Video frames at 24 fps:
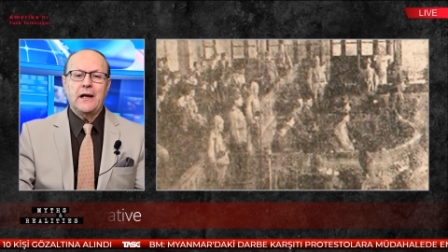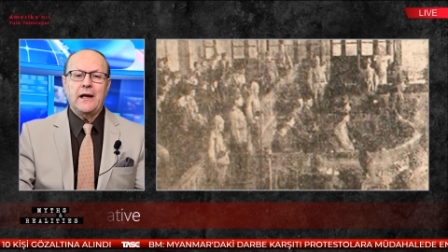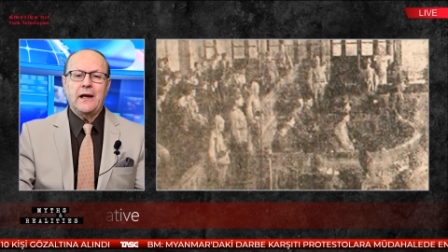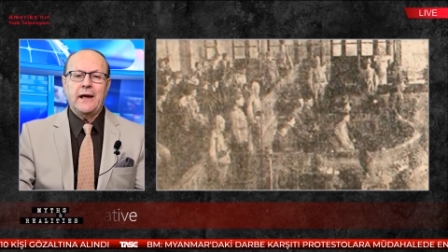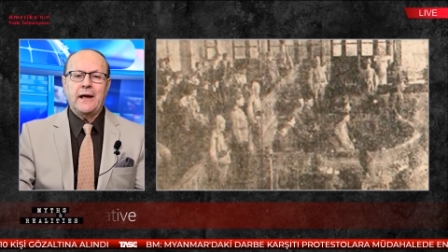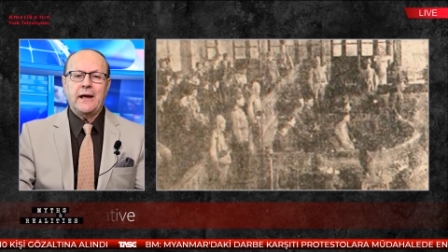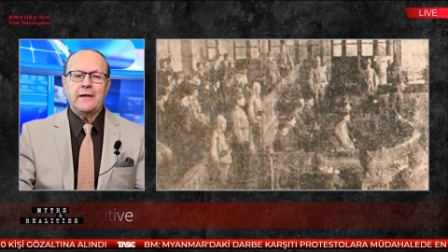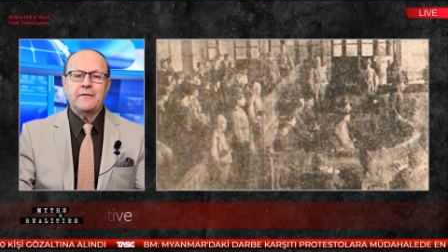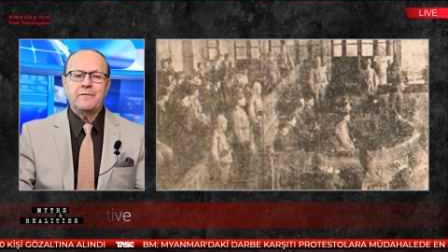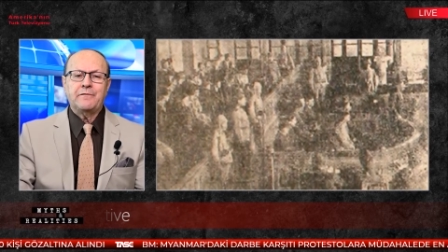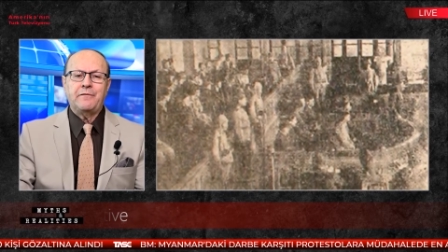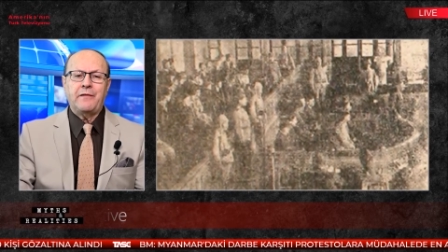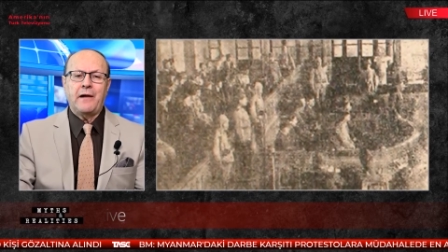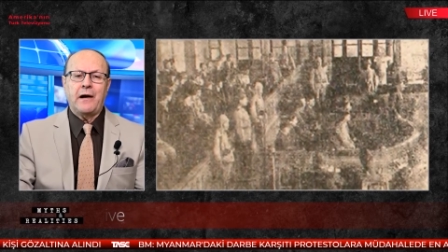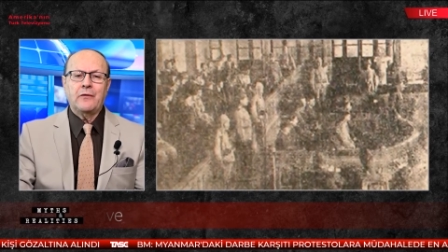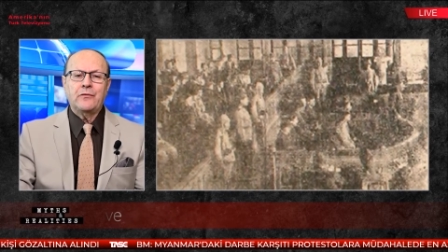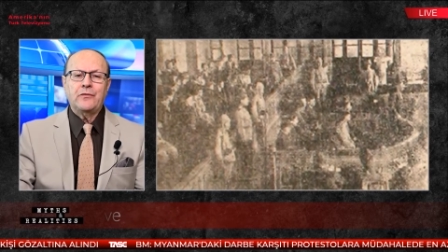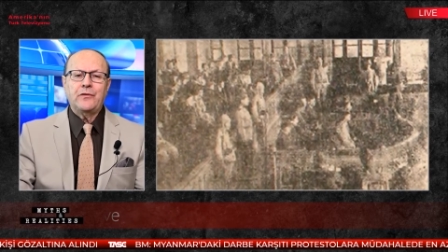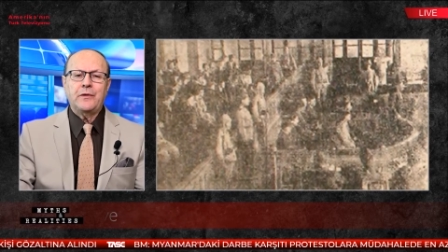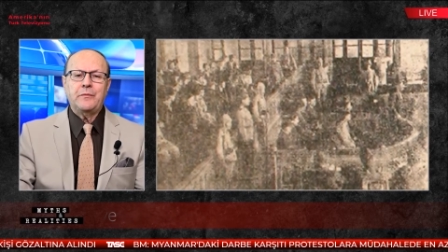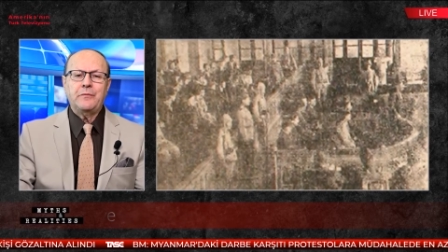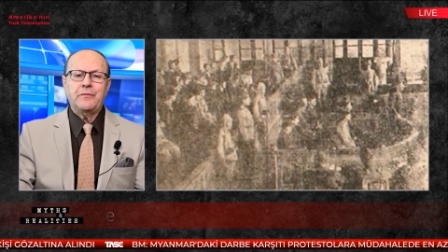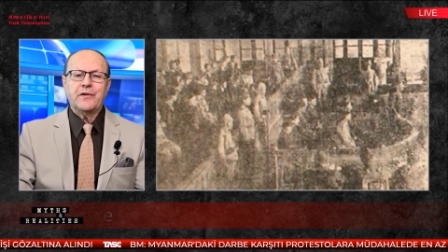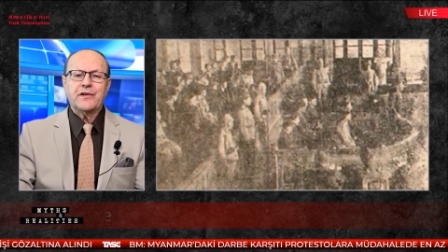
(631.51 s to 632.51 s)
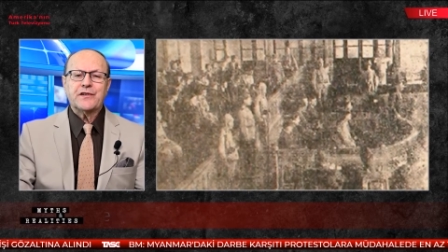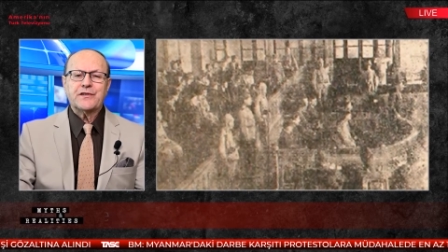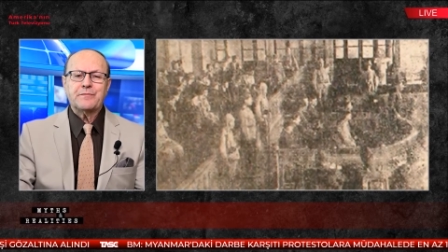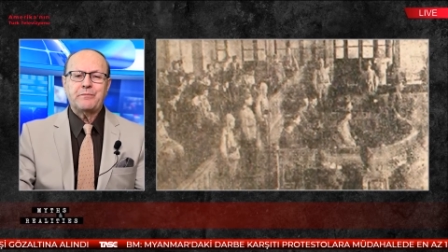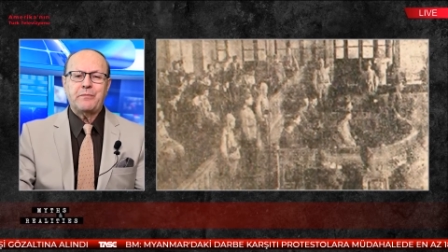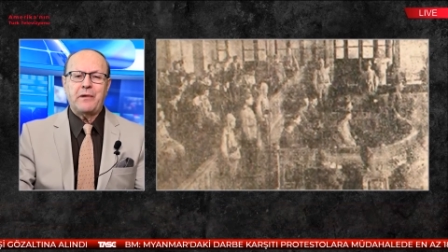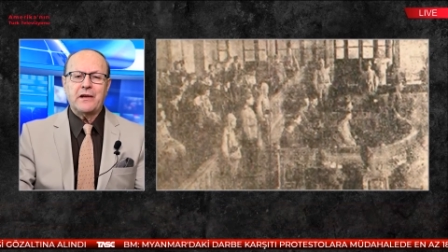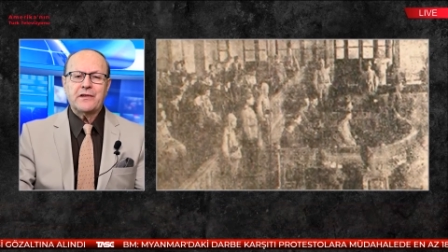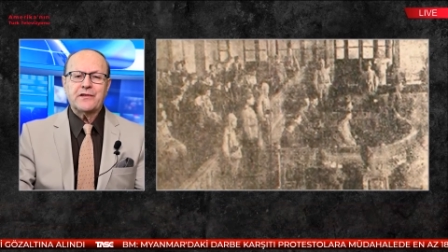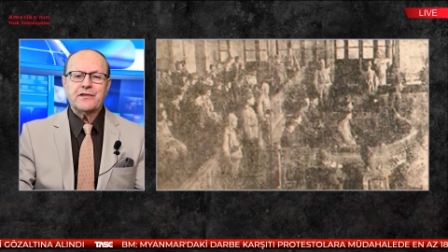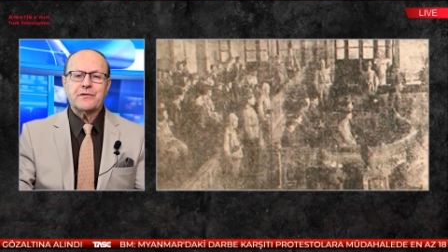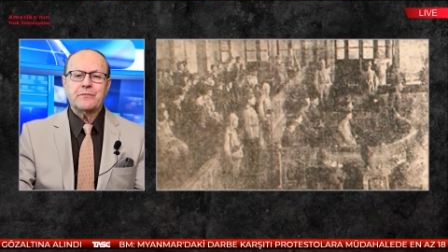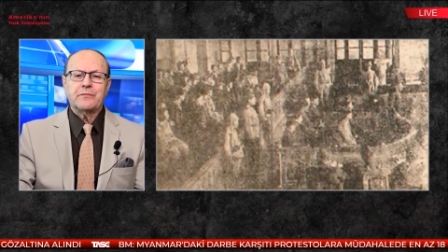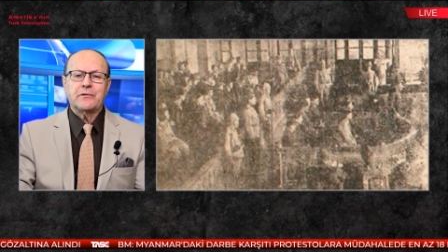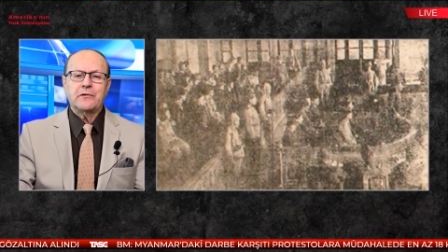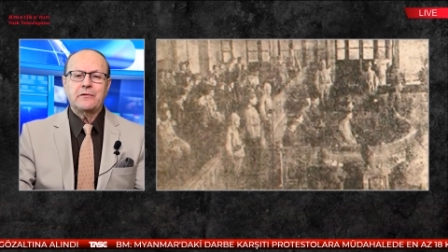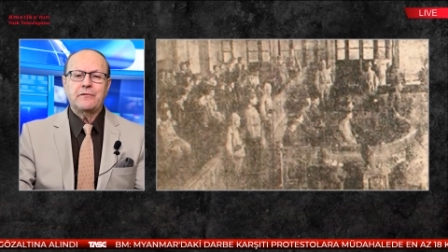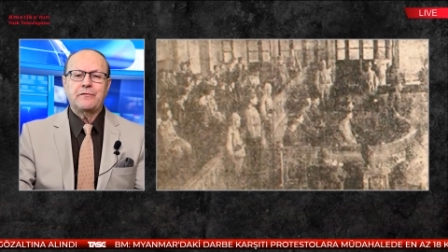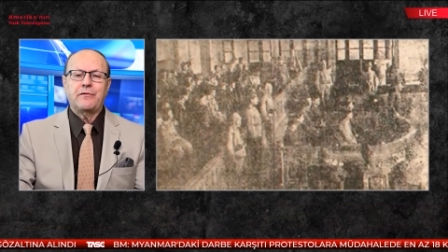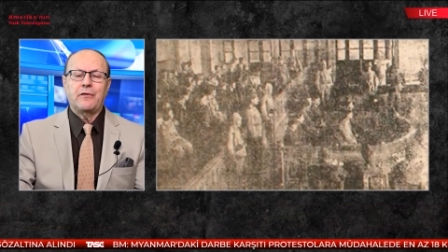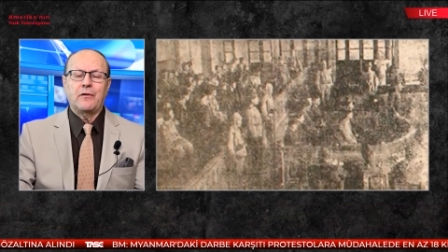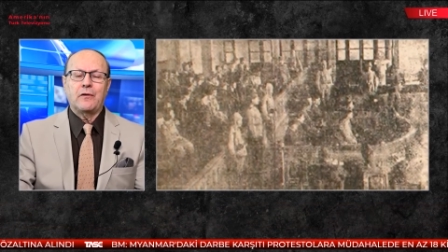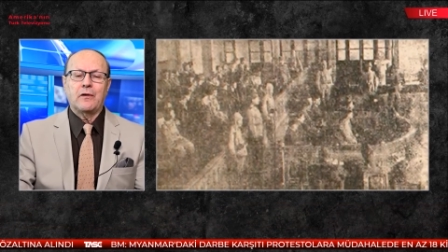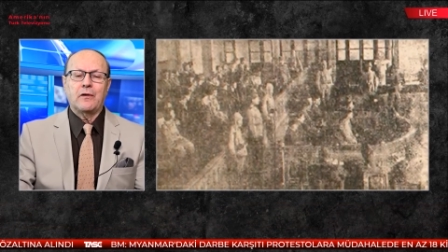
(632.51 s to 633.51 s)
and found them
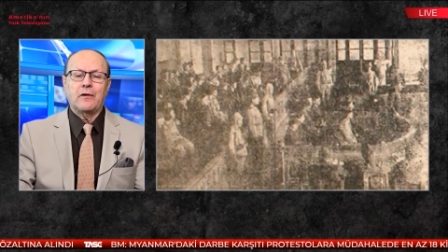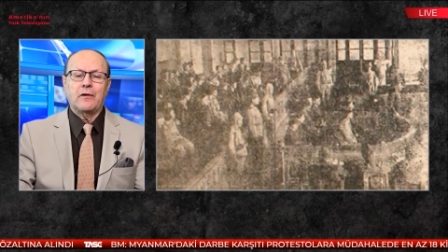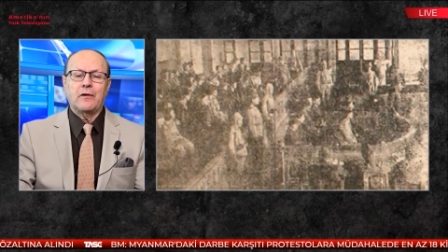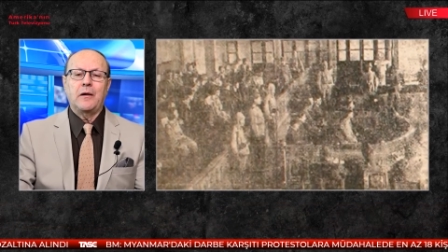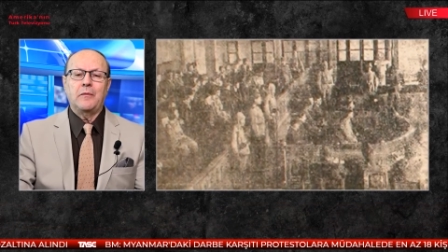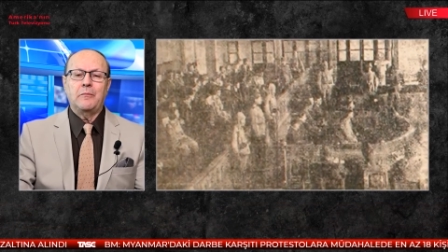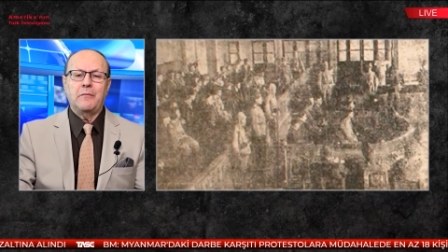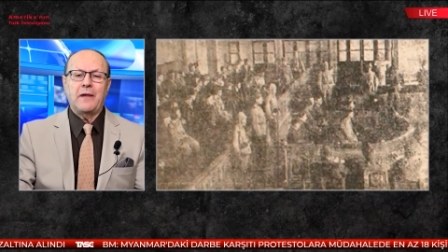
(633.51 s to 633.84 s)
responsible for